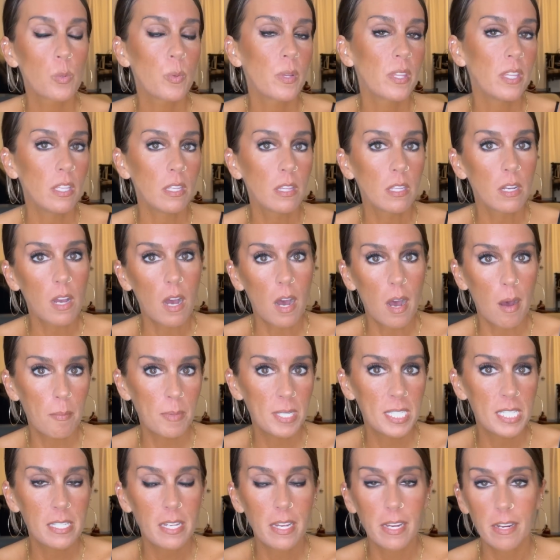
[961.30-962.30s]
within the
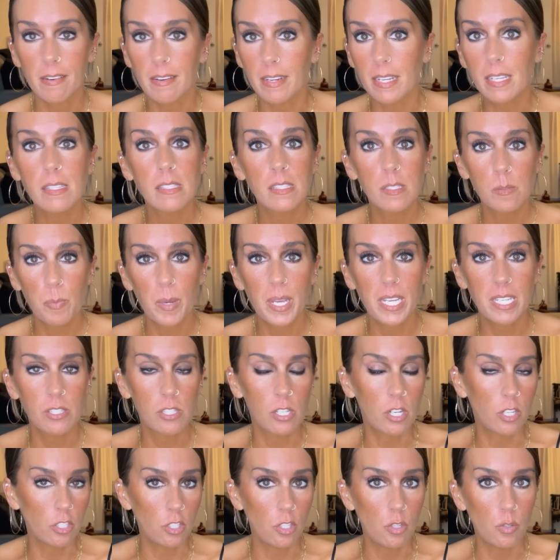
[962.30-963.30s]
commentary space
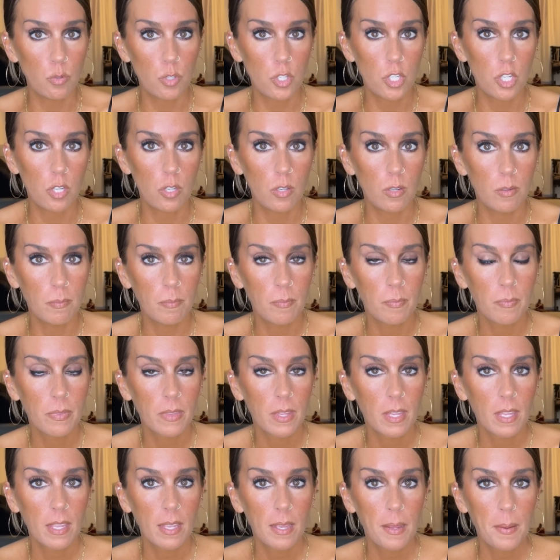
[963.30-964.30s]
on YouTube.
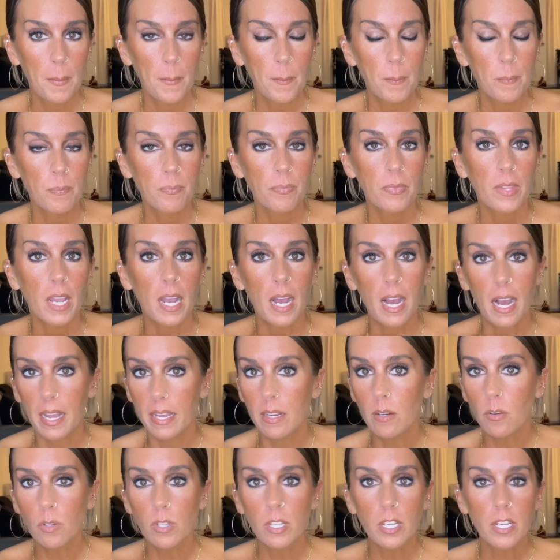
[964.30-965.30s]
I
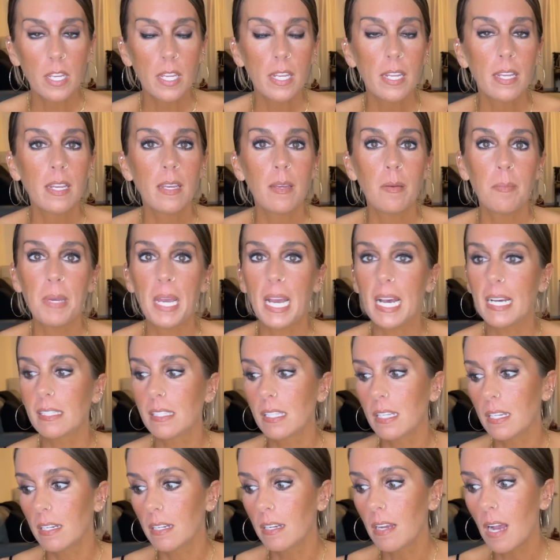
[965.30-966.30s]
don't look at him as
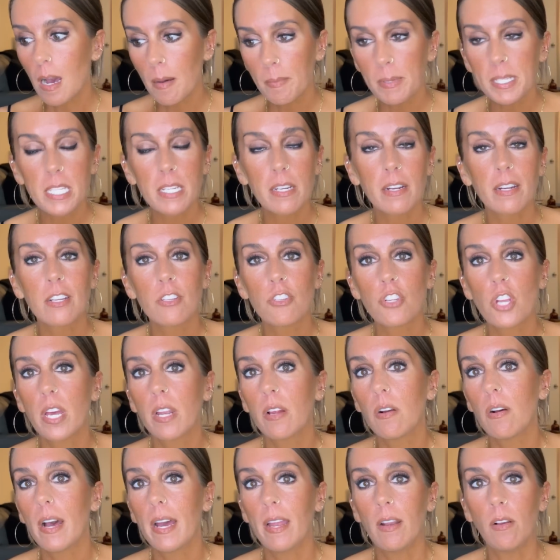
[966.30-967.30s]
a commentary
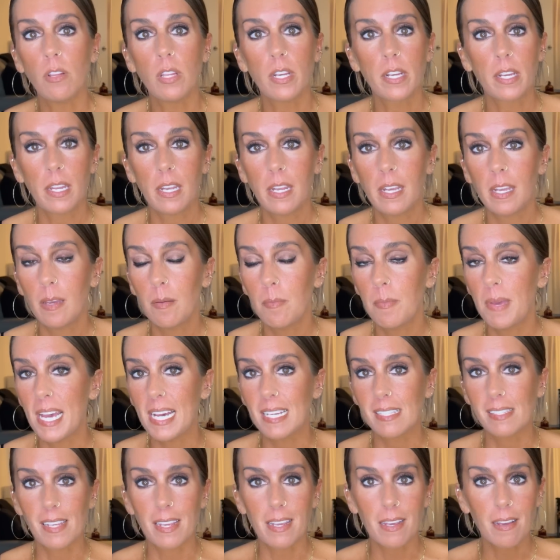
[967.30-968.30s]
channel. I don't look at him
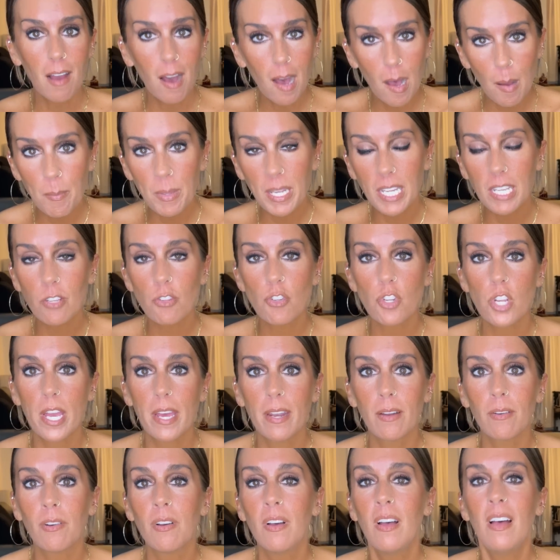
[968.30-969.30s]
as a comedy
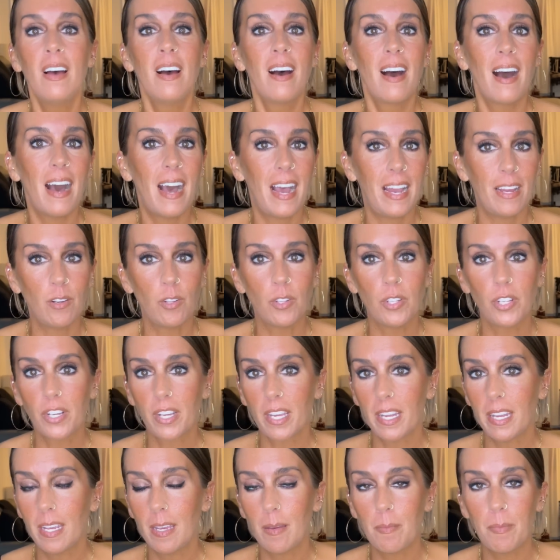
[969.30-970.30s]
channel. I don't look
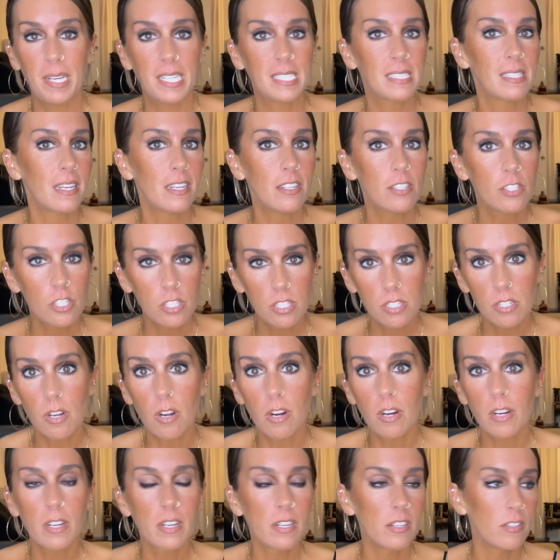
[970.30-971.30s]
at him as a
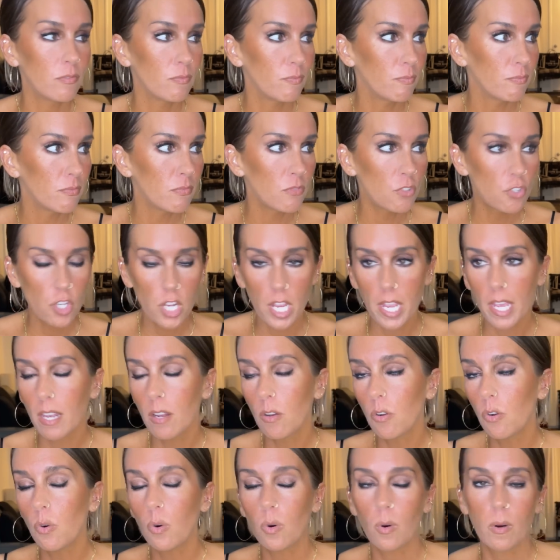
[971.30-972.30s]
snark
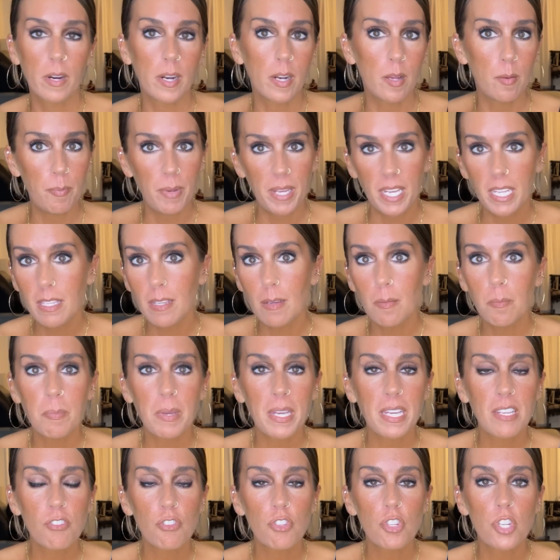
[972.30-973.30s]
channel or an
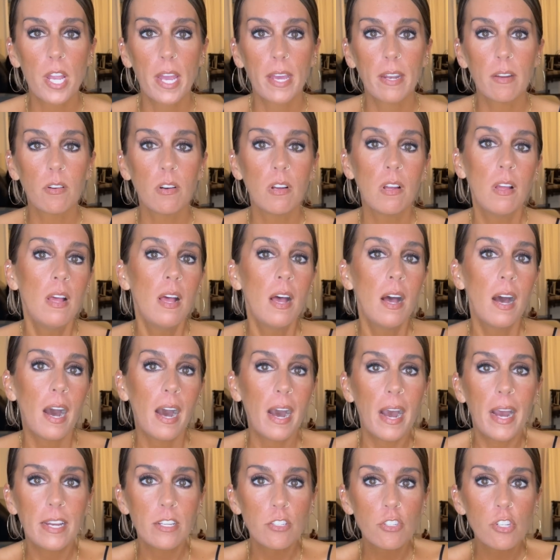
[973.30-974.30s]
opinion-based channel.
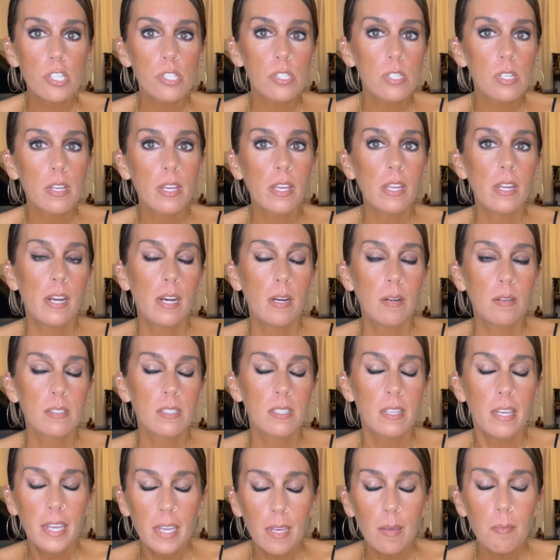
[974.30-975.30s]
I just look at
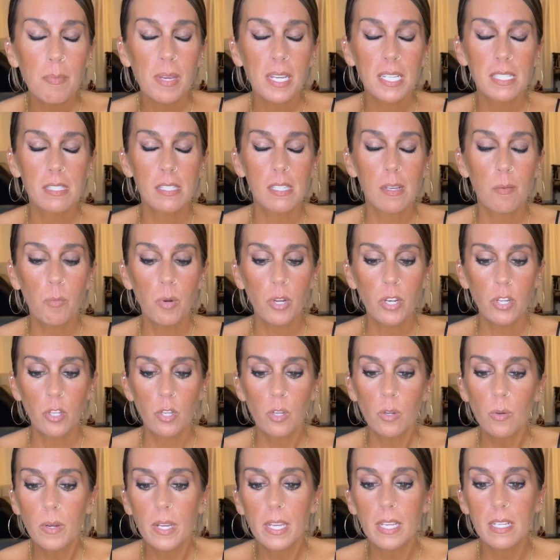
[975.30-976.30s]
him as someone
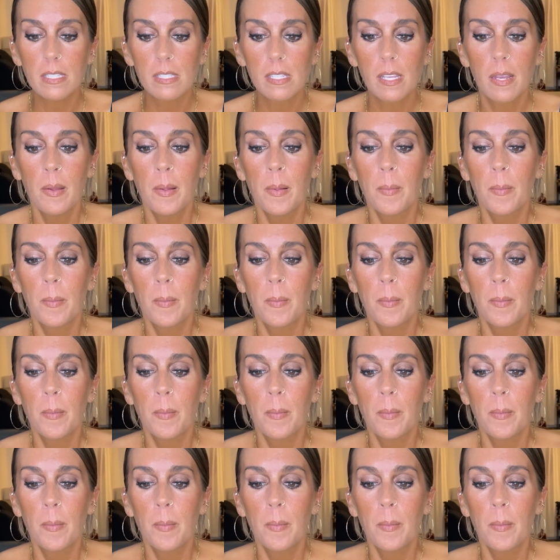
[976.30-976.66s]
who is